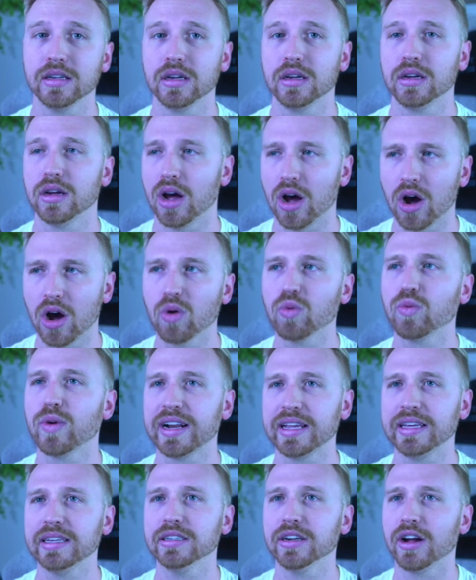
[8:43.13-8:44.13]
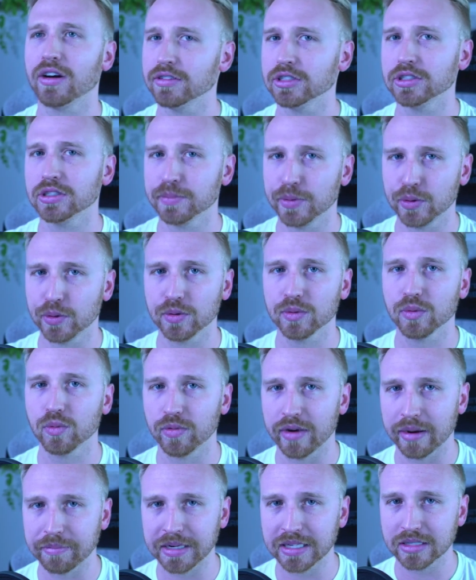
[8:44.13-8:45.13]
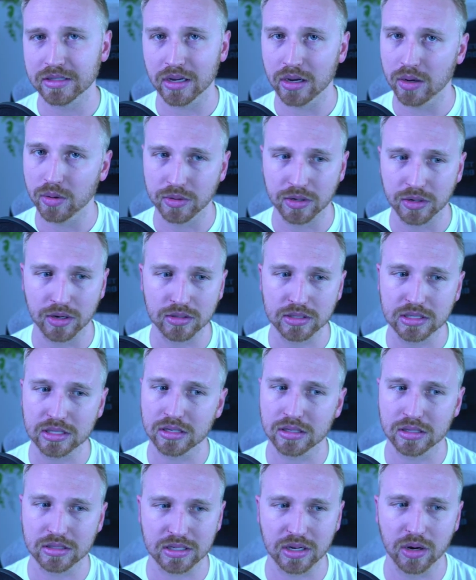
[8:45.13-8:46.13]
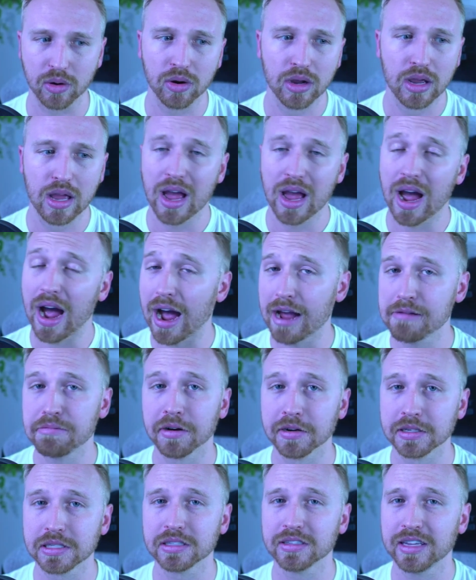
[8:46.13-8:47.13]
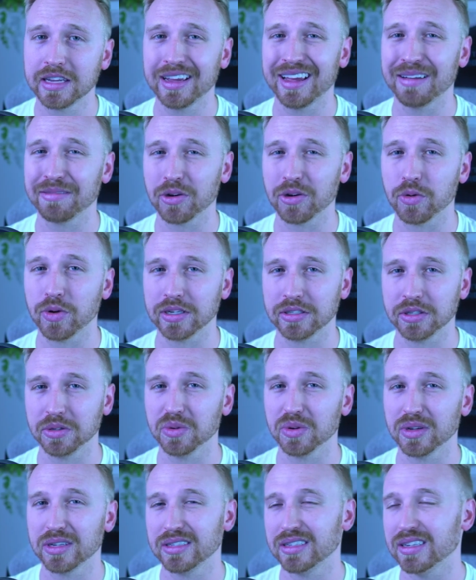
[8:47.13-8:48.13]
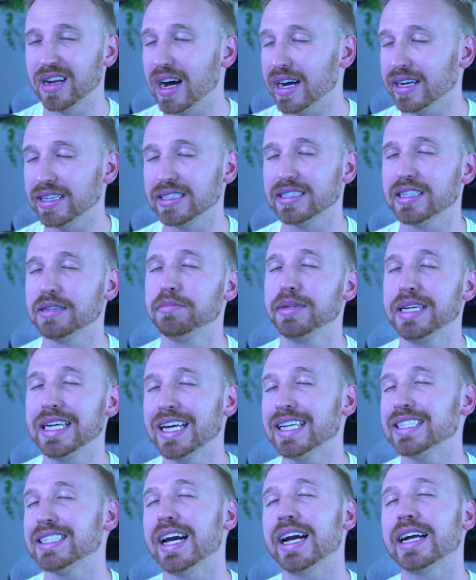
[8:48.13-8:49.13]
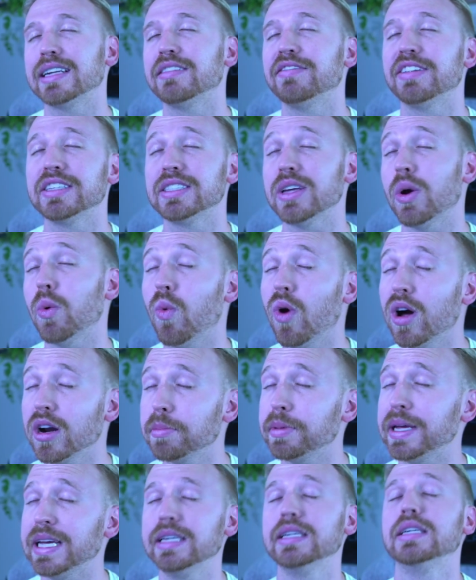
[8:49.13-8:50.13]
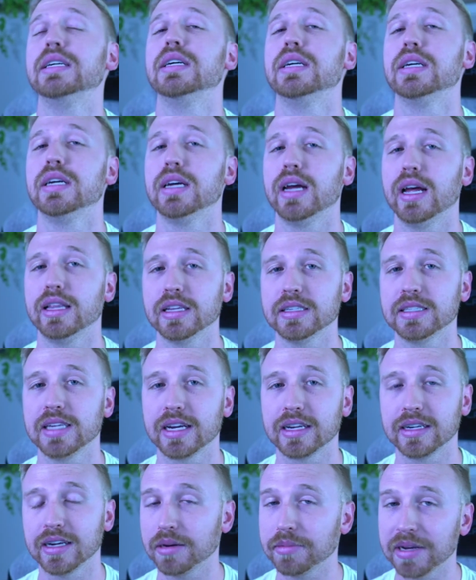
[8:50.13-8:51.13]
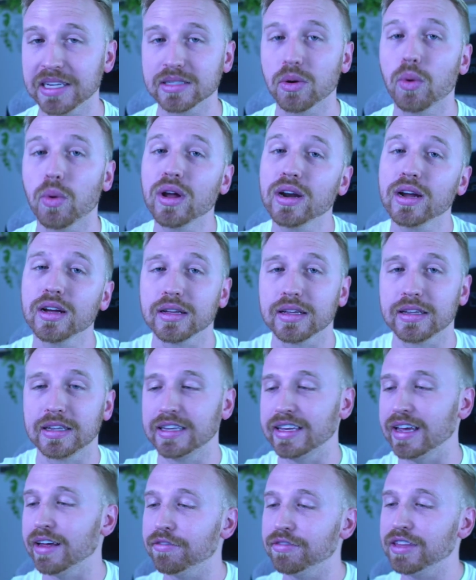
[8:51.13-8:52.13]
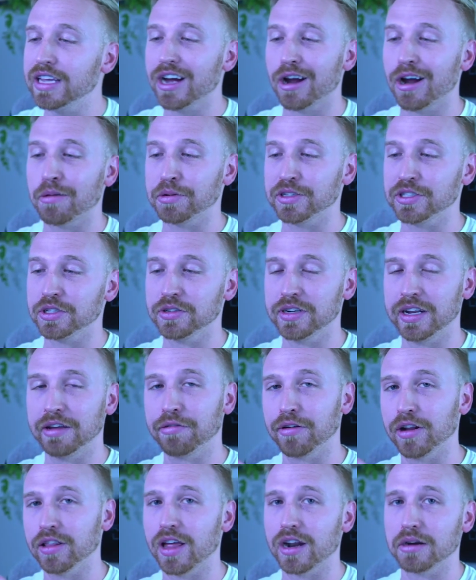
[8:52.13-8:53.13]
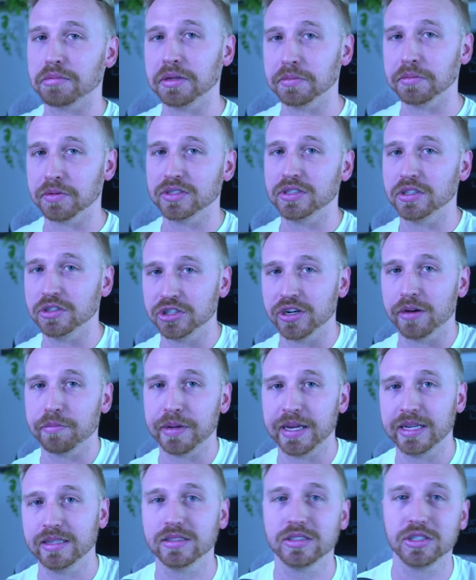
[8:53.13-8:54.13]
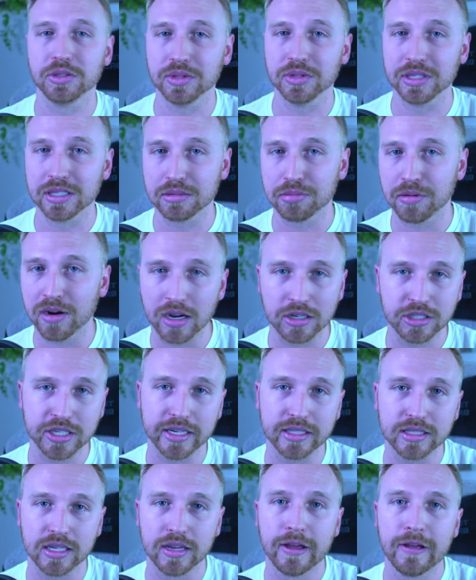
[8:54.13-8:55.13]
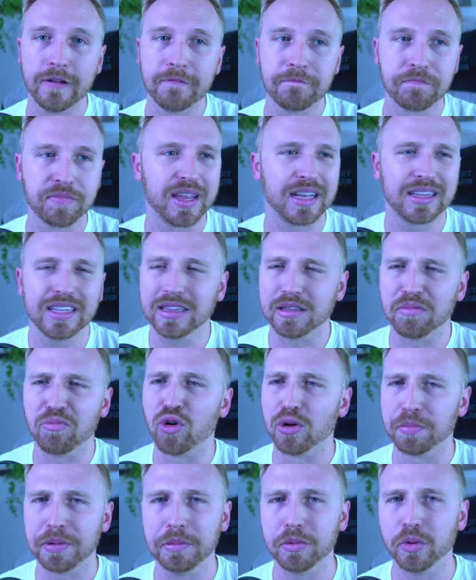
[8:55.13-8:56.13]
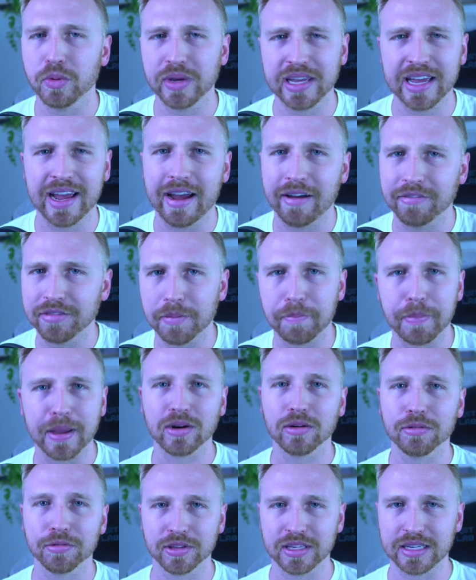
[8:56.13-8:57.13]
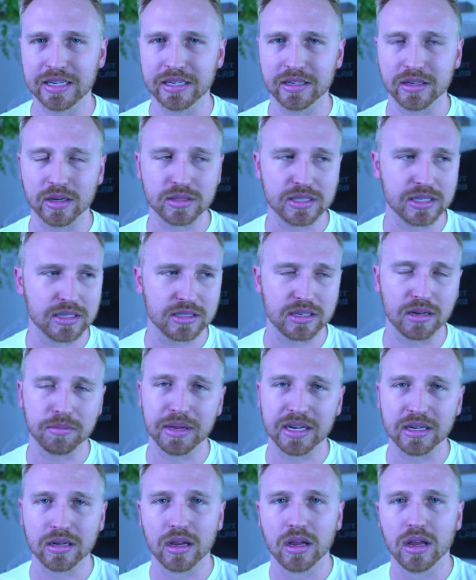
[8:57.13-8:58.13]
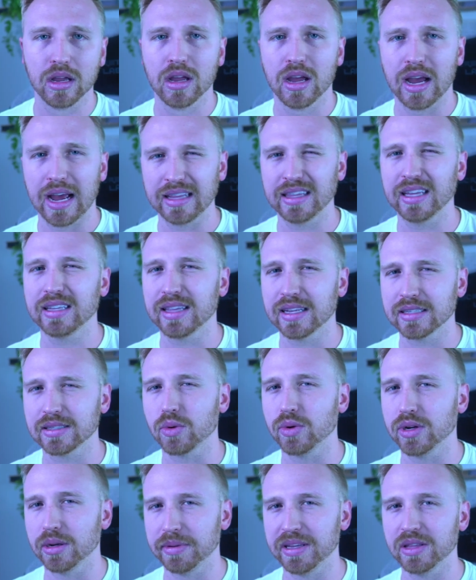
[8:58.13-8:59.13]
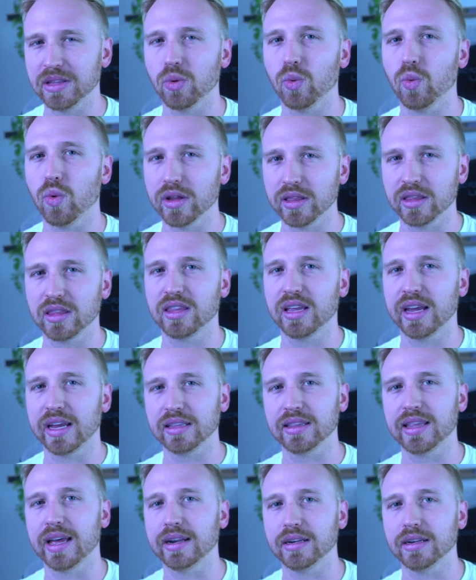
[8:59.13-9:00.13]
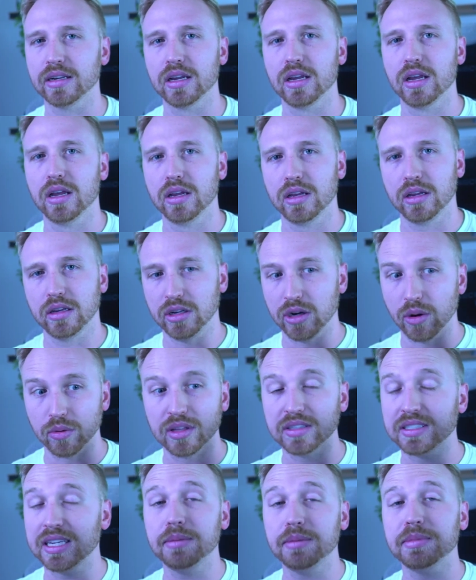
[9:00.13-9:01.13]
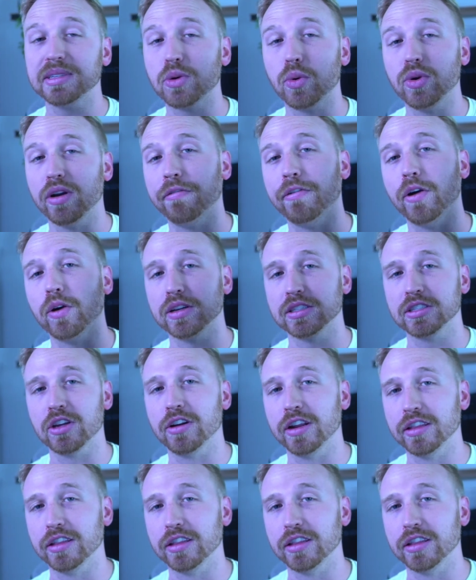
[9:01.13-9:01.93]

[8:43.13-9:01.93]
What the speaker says: already knowledgeable Remnants owners. So I personally am going to not be as active as I want to be in the secondary, because I want to give the opportunity for a lot of people to jump into this project. I think the more people we have, the better for the ecosystem, and I think that's going to be the one thing that the team is going to focus on in the